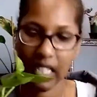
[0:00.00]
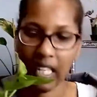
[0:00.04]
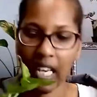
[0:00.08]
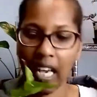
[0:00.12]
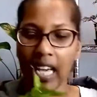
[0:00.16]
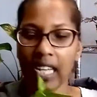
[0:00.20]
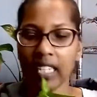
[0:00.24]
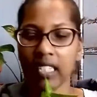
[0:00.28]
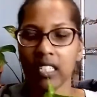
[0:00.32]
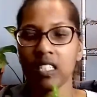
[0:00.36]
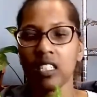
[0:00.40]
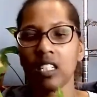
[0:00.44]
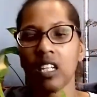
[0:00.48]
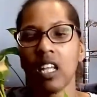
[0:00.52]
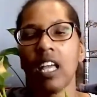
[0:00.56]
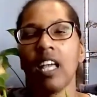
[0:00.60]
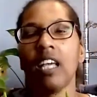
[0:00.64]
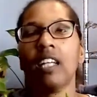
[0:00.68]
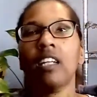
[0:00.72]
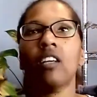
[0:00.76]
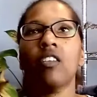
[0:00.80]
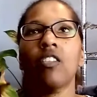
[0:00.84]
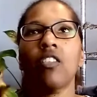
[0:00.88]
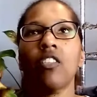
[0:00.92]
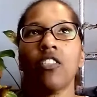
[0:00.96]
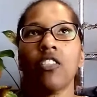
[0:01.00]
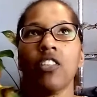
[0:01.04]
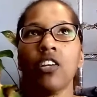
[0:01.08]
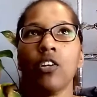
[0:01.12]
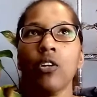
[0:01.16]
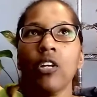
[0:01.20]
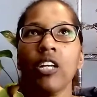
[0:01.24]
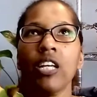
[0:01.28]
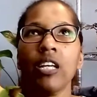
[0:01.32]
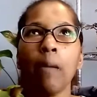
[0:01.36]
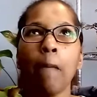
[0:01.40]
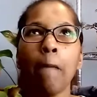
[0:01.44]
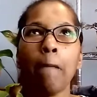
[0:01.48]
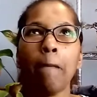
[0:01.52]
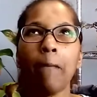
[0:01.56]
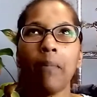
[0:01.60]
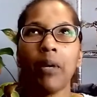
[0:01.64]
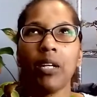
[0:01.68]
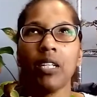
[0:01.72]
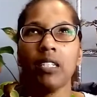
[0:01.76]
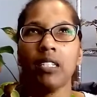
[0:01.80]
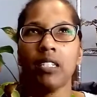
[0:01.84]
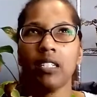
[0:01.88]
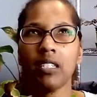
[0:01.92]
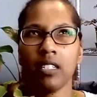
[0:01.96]
get an Etherium
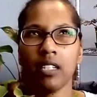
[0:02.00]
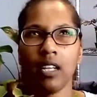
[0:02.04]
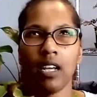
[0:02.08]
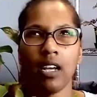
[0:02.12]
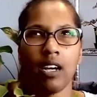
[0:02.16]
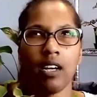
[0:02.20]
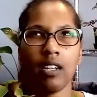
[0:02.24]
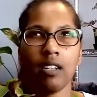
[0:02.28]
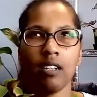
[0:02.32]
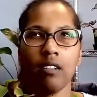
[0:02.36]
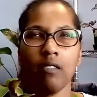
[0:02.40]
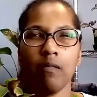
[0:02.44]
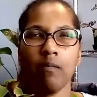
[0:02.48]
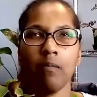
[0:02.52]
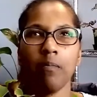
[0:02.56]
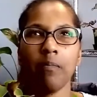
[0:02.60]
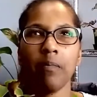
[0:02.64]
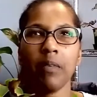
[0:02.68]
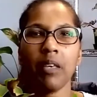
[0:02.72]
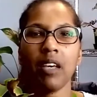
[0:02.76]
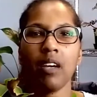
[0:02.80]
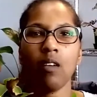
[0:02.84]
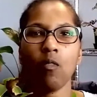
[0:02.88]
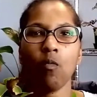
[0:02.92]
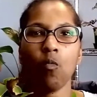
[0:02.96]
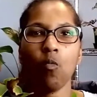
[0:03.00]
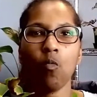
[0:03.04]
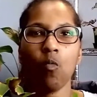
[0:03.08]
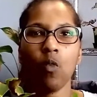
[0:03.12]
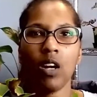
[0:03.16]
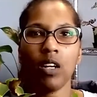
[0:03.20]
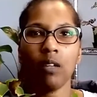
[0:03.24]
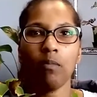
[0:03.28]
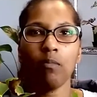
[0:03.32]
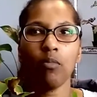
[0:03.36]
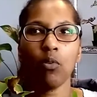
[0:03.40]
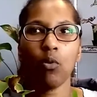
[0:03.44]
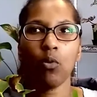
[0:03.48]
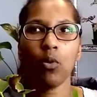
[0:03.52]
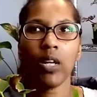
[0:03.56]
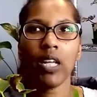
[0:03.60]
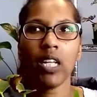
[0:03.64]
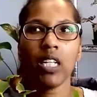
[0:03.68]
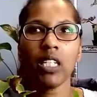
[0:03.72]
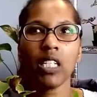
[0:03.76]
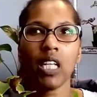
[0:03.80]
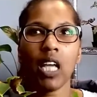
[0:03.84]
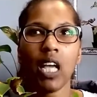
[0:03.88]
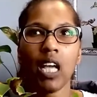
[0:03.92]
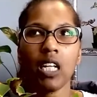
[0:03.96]
pedatum at one
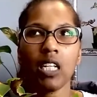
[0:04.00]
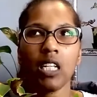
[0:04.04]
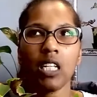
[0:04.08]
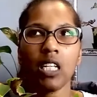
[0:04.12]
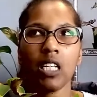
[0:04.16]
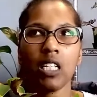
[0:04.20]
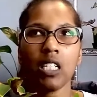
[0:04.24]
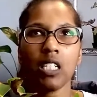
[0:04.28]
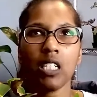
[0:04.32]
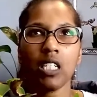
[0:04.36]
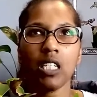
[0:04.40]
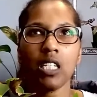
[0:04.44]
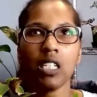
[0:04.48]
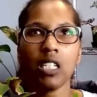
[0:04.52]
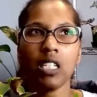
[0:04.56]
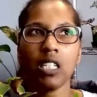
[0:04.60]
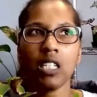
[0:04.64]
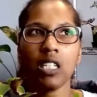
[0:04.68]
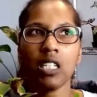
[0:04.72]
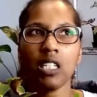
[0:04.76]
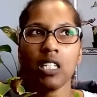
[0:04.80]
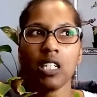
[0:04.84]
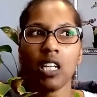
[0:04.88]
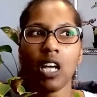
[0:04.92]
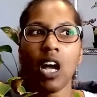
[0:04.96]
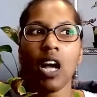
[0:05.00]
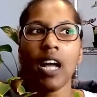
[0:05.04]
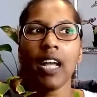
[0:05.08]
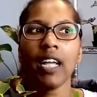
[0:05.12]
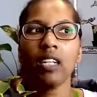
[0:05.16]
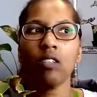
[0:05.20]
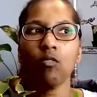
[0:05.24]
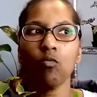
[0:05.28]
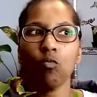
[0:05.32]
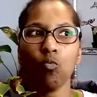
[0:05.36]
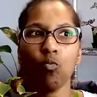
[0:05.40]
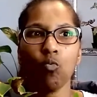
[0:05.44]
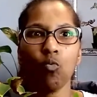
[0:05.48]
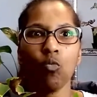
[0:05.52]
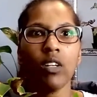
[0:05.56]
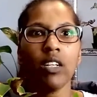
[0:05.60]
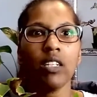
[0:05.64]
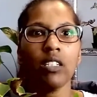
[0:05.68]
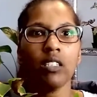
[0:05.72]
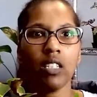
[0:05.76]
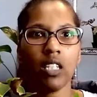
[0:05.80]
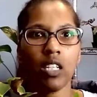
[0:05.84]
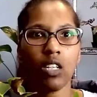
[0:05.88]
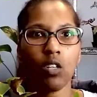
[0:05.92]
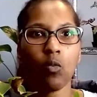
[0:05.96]
point, and it died
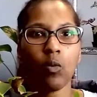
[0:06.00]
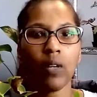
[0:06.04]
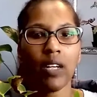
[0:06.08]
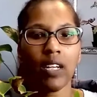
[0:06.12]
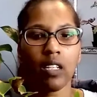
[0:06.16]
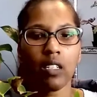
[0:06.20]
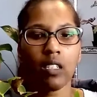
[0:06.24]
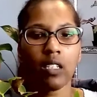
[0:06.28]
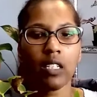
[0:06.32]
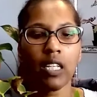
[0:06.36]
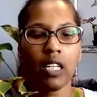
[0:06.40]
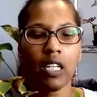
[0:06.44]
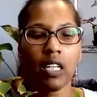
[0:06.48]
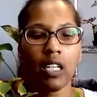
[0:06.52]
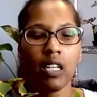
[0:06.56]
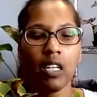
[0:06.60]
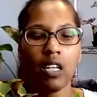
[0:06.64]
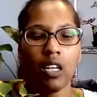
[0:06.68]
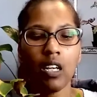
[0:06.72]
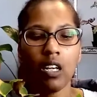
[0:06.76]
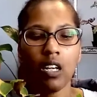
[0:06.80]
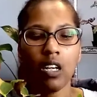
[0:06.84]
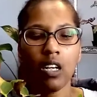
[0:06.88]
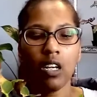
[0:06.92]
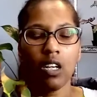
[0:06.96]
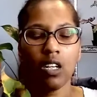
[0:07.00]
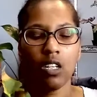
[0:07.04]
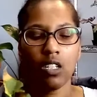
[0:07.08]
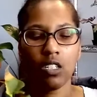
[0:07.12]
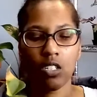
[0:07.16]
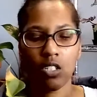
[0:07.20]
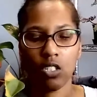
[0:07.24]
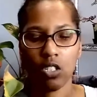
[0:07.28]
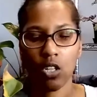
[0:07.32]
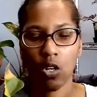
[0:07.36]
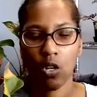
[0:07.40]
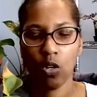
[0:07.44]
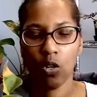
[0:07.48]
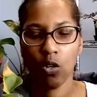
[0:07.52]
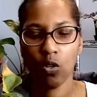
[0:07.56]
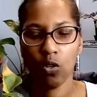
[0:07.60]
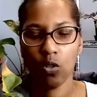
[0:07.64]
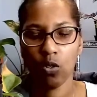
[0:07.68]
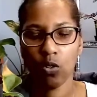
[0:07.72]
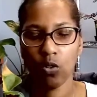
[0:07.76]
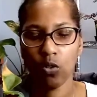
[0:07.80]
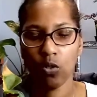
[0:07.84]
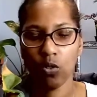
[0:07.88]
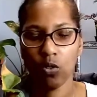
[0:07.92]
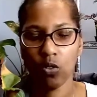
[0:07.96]
really quickly.
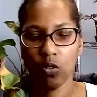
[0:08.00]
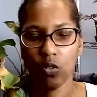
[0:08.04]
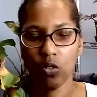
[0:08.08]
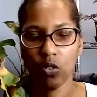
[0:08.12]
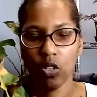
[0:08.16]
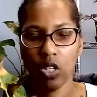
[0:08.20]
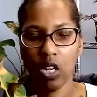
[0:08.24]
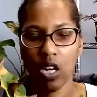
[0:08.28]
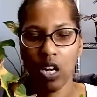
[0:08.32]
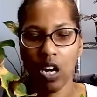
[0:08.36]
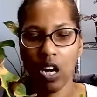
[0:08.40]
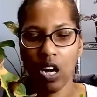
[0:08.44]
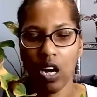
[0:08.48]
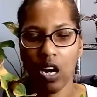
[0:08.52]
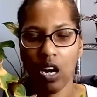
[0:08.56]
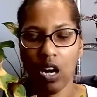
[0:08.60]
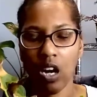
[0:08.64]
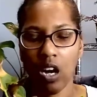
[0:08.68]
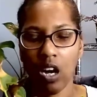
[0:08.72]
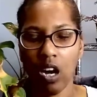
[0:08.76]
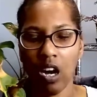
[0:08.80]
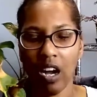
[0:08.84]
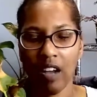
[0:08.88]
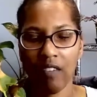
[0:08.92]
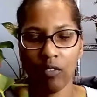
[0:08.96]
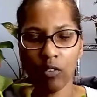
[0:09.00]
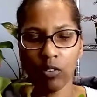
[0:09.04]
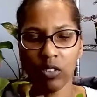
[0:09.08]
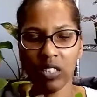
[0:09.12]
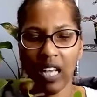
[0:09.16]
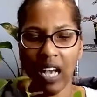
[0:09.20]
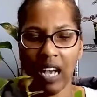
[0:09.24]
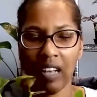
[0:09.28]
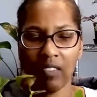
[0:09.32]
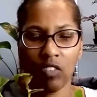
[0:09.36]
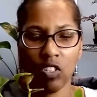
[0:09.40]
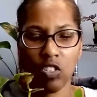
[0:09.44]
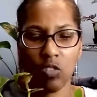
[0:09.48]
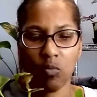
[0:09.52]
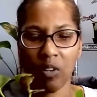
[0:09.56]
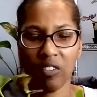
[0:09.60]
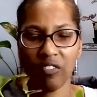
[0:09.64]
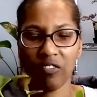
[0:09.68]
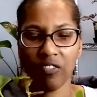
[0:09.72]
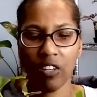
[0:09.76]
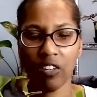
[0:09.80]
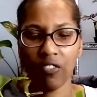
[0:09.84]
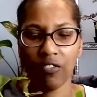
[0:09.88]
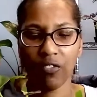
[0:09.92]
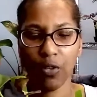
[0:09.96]
So I've only had this one
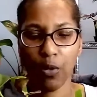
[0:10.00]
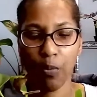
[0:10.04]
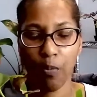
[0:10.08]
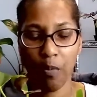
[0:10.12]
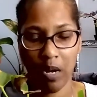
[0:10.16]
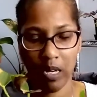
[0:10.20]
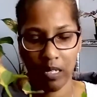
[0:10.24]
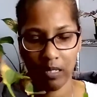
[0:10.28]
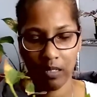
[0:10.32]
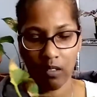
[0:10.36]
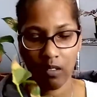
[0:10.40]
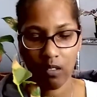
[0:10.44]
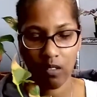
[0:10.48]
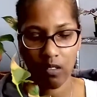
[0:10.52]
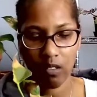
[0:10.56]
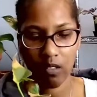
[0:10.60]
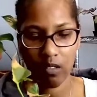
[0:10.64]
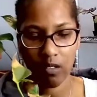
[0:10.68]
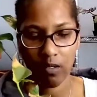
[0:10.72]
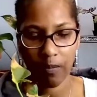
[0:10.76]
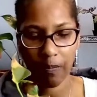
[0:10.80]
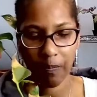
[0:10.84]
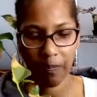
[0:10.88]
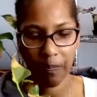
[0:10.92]
for a few months,